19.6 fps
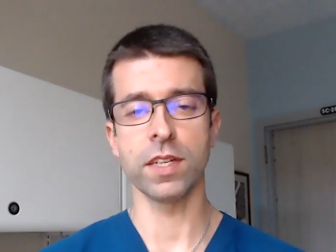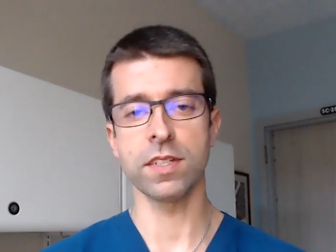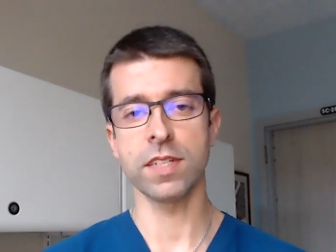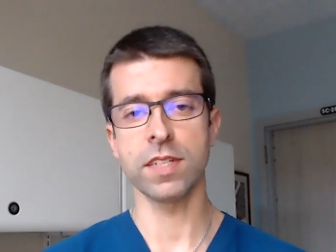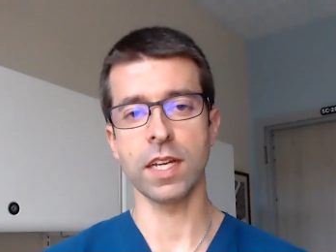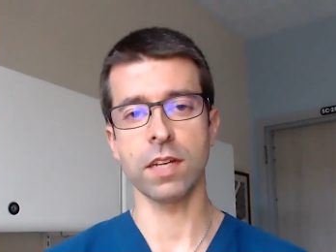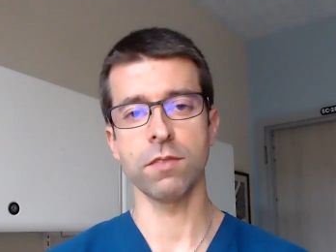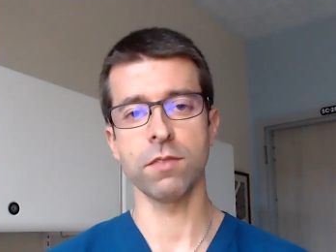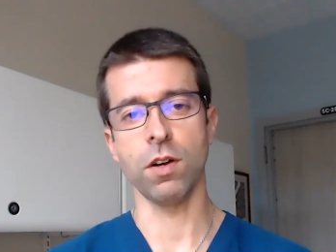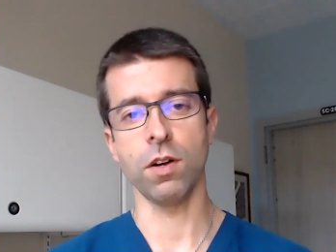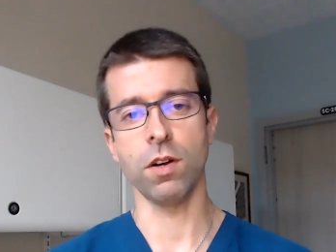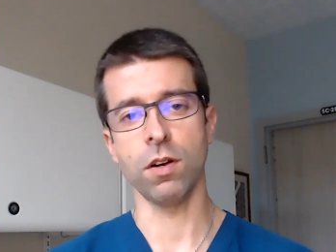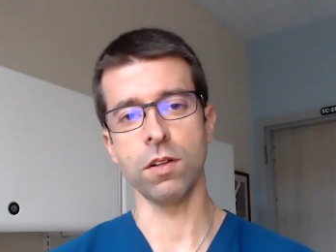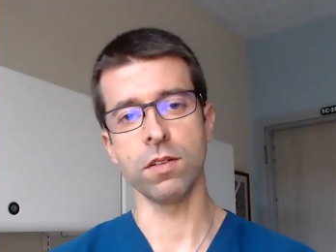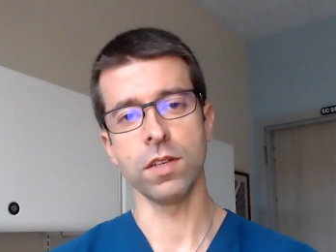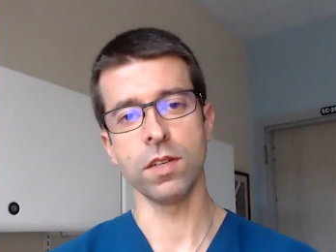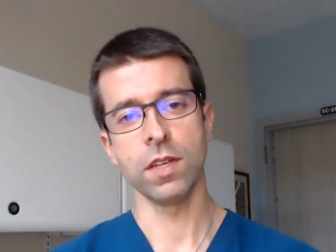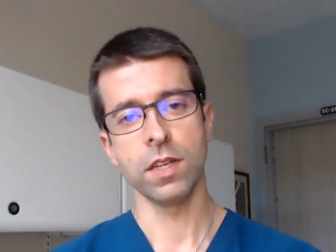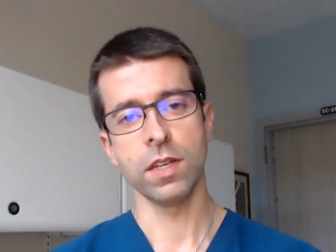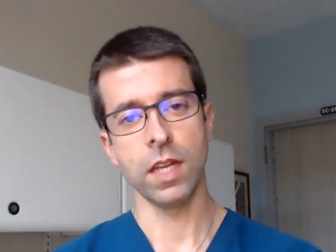Second of
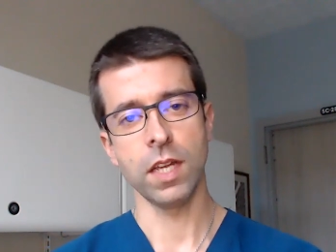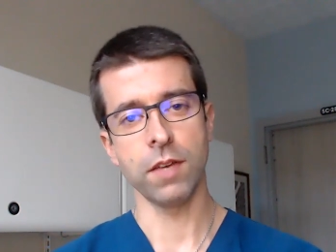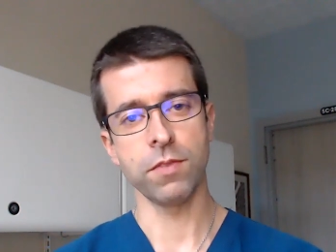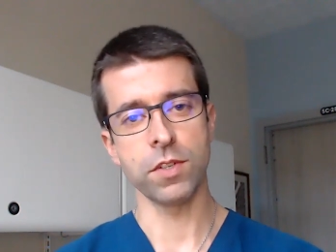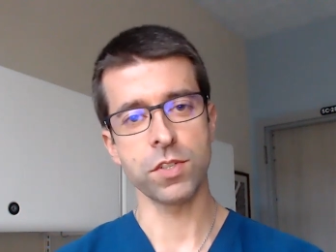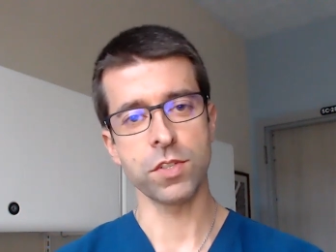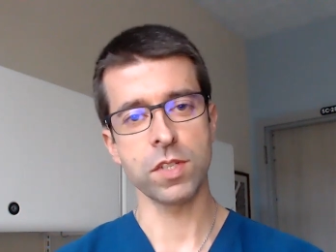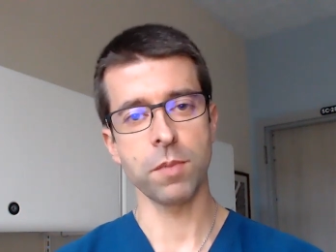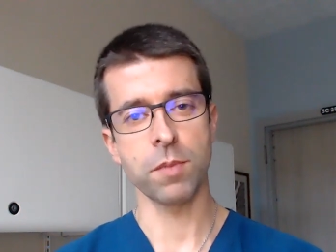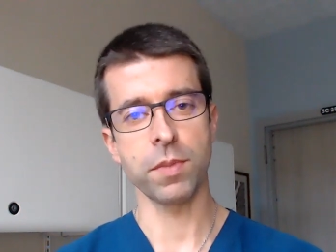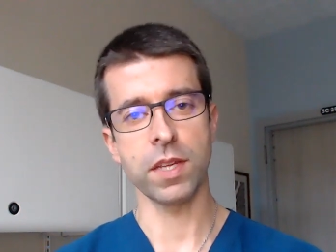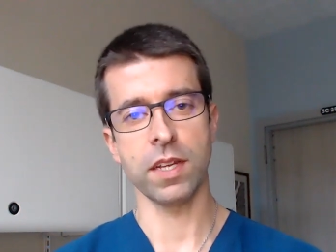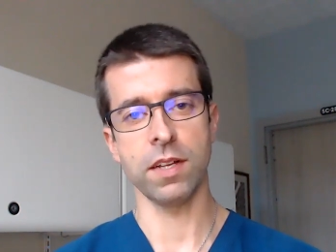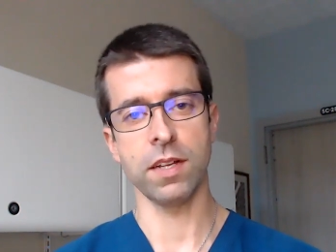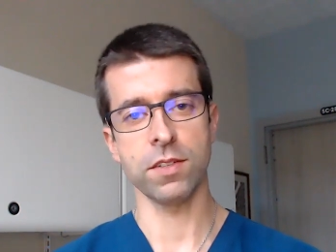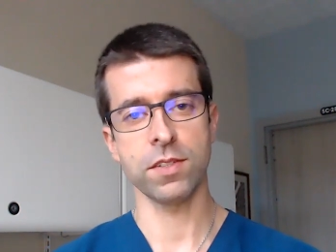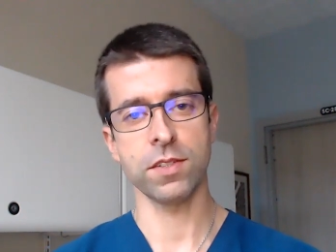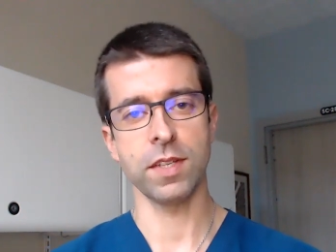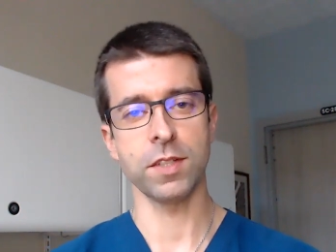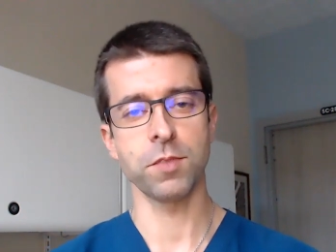all, if there's something
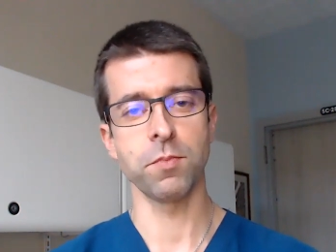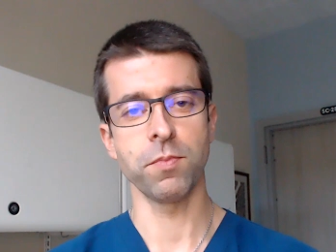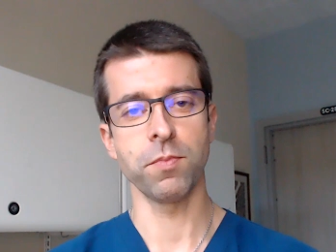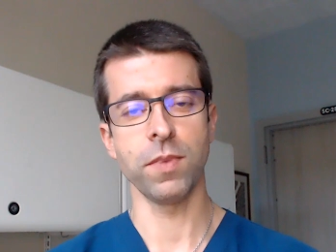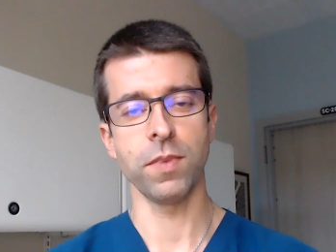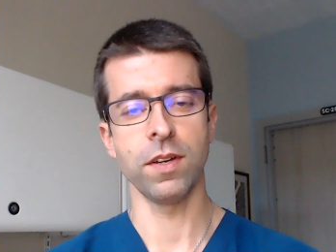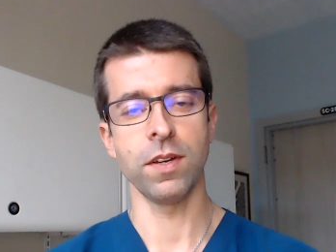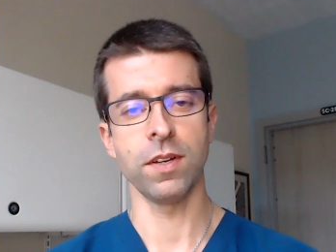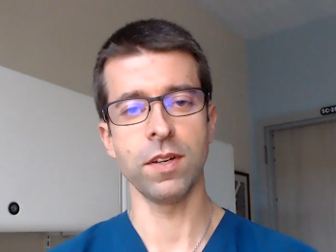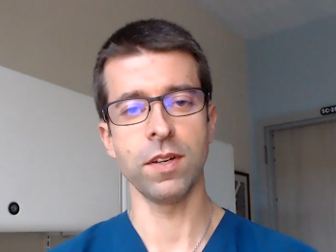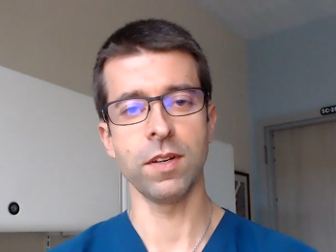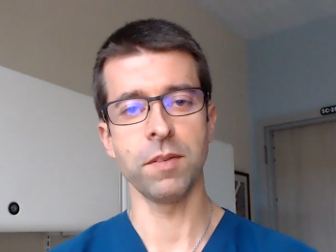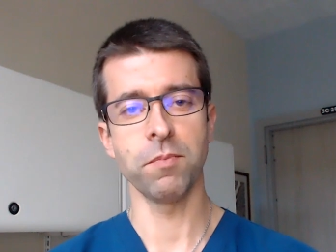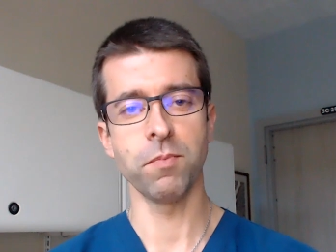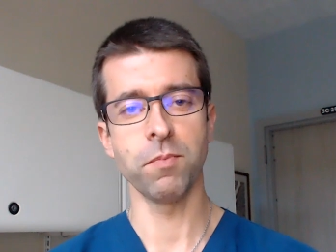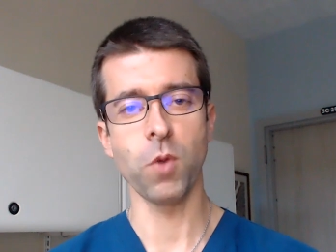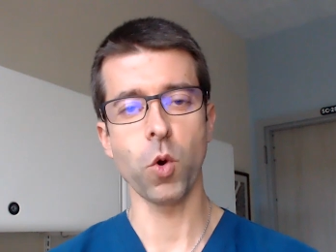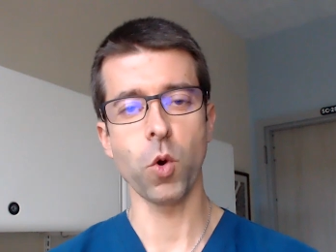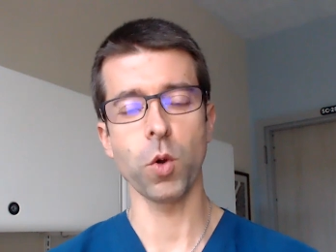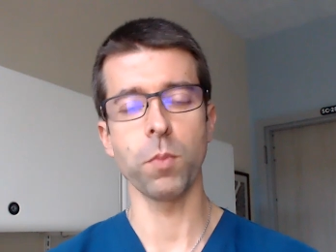else that's
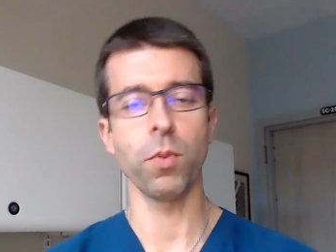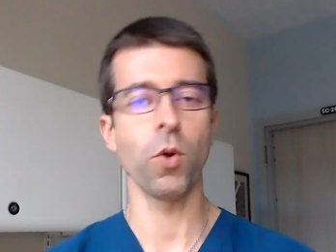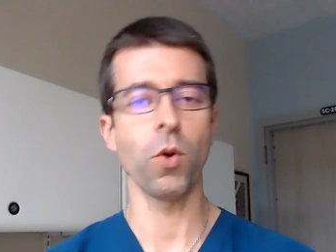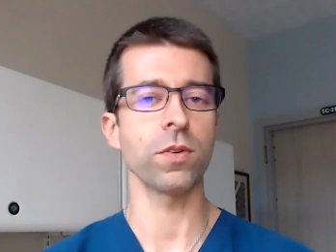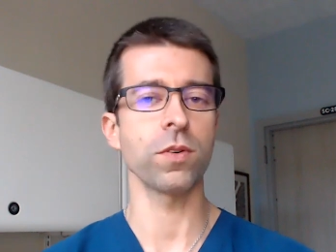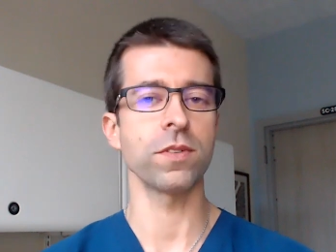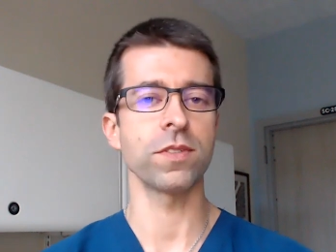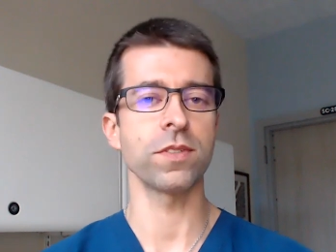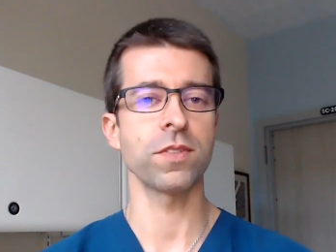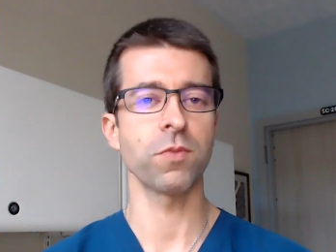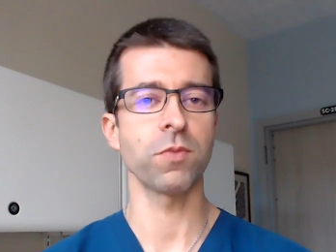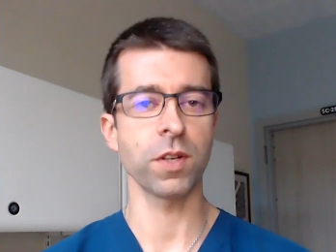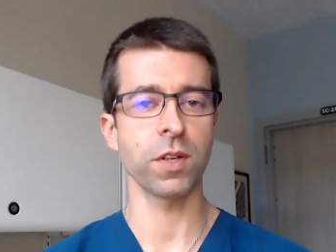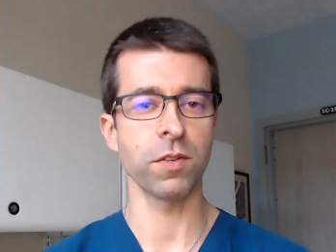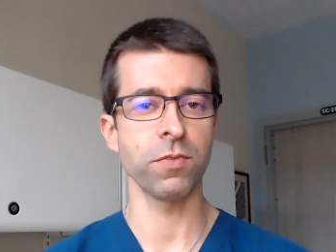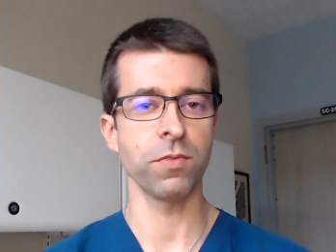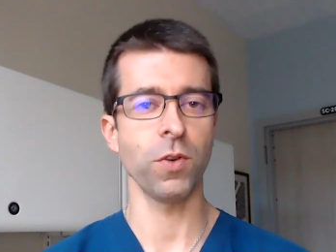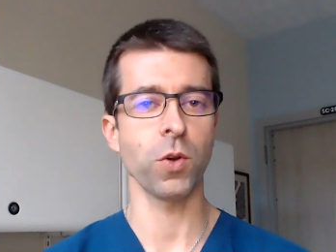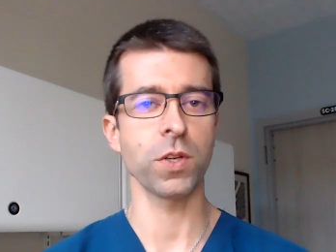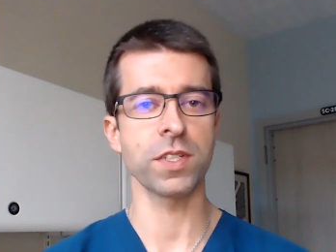more important, we're going
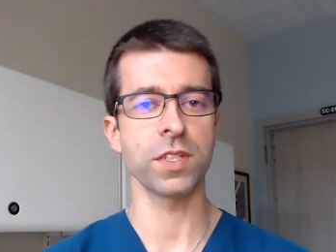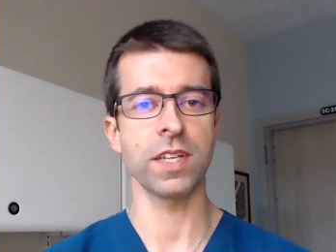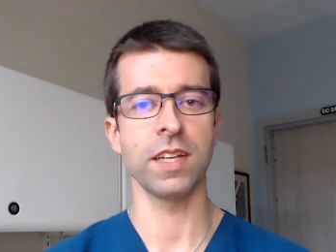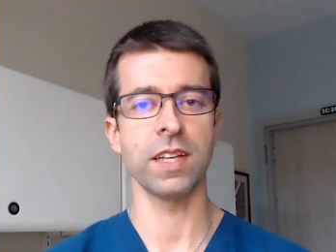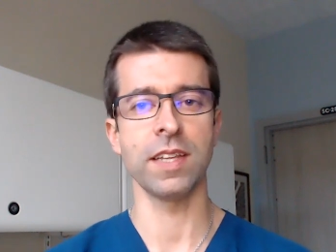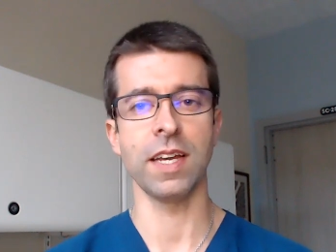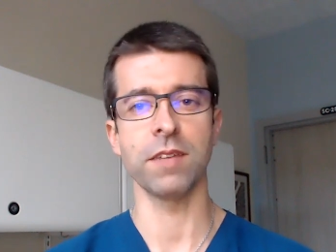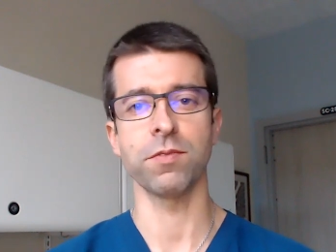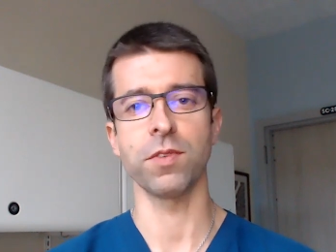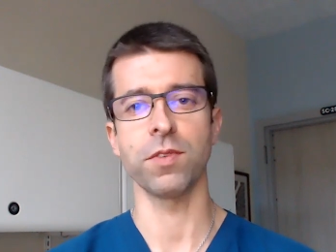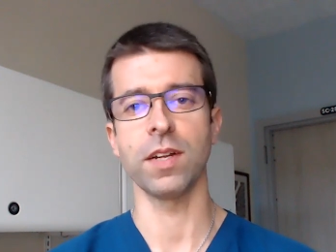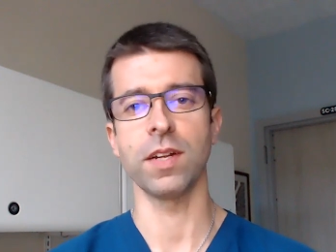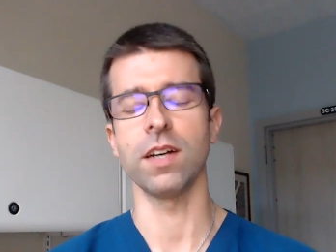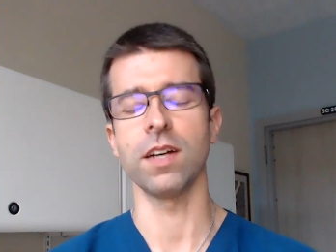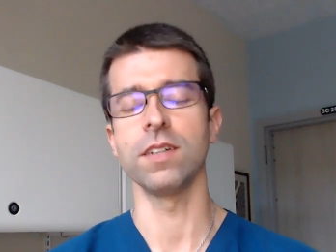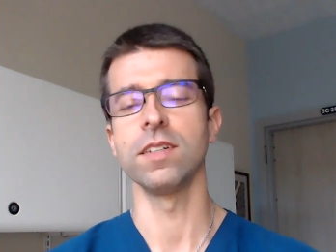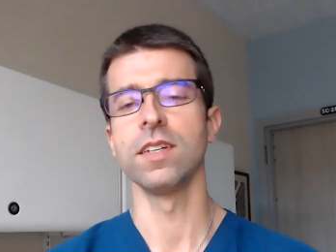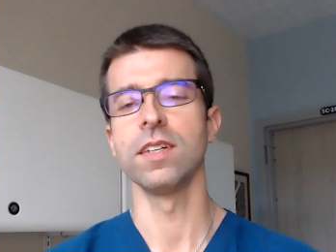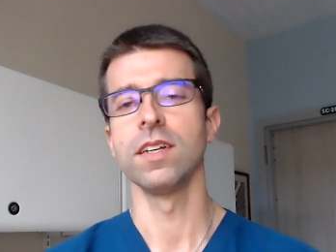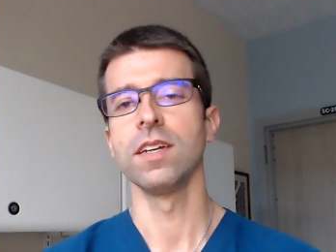to focus on that for now.